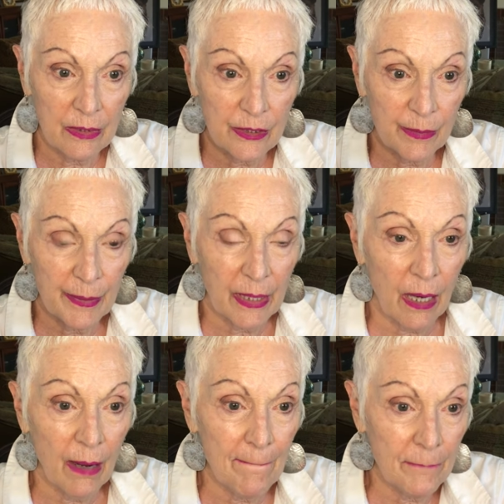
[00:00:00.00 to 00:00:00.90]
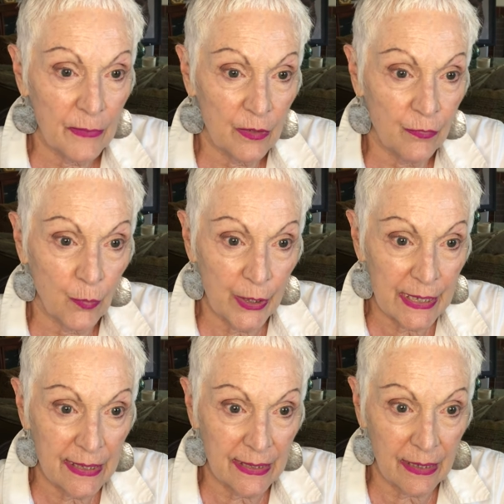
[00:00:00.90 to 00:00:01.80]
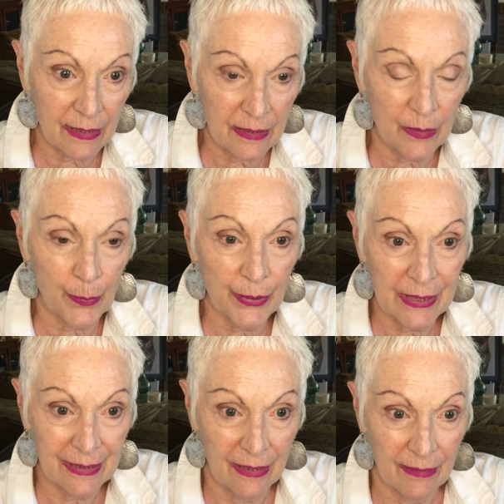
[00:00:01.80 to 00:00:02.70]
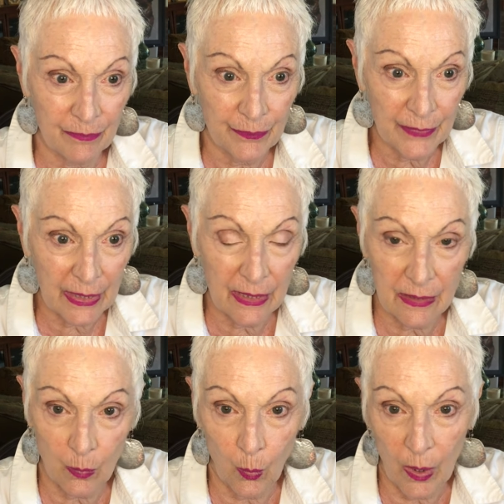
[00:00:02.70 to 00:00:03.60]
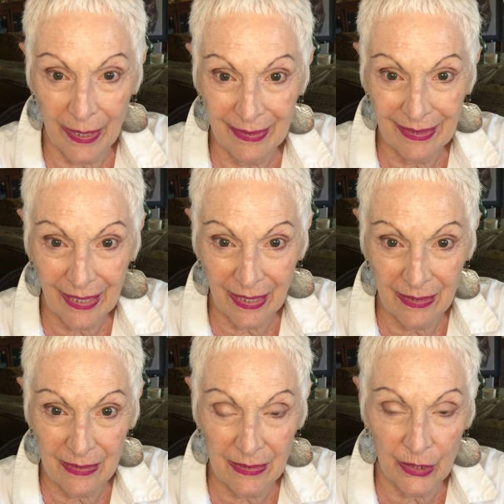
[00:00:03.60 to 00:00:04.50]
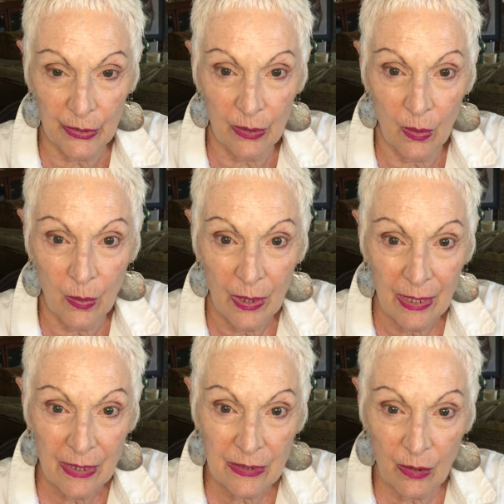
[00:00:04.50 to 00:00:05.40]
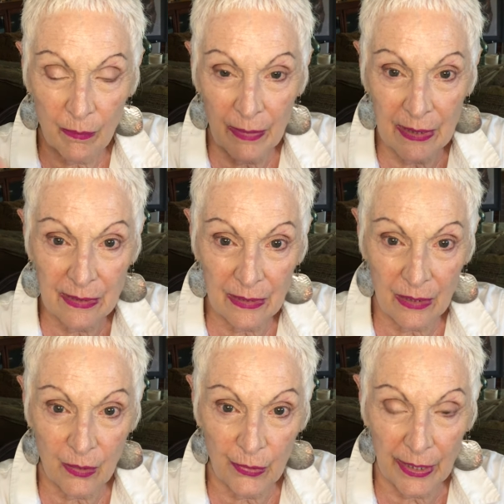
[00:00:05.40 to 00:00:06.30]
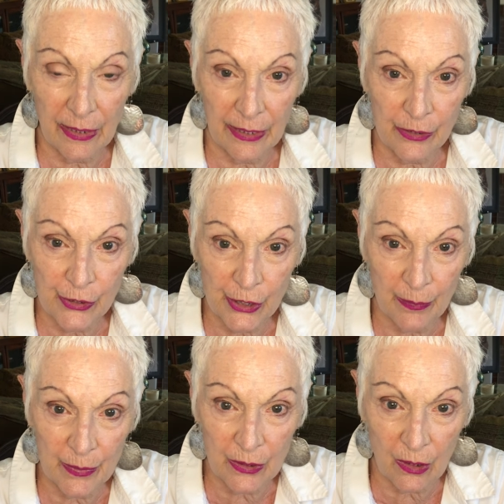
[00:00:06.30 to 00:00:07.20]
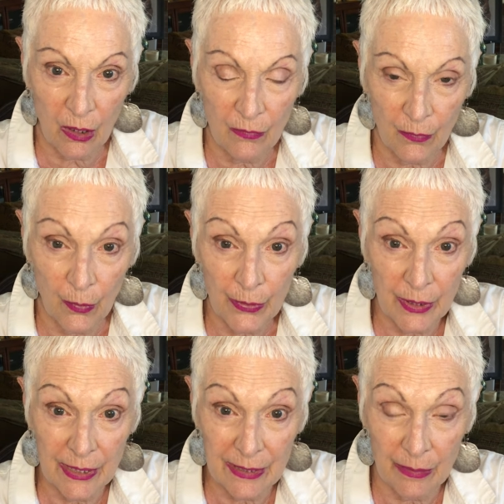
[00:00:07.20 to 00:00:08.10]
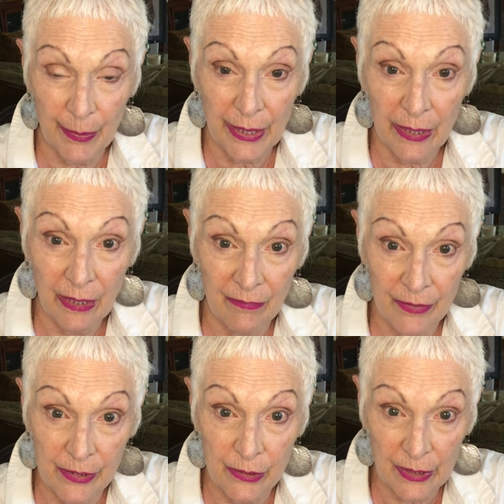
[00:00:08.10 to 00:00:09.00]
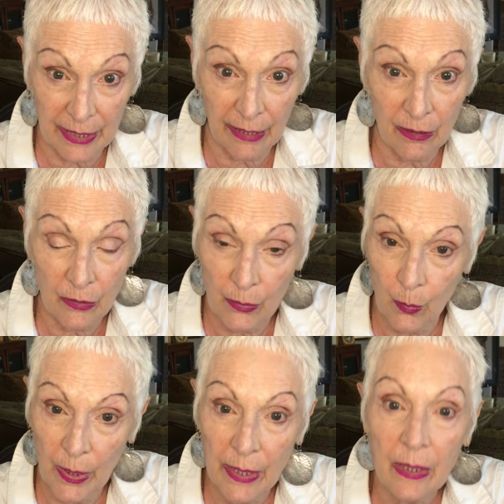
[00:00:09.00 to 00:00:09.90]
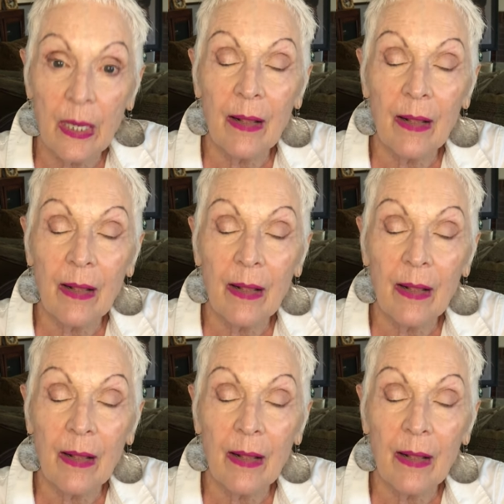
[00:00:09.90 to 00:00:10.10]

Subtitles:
to become the 46th president is a 1 and a 0. So it means great leadership is called forth, and it's the beginning of a new cycle, the 1.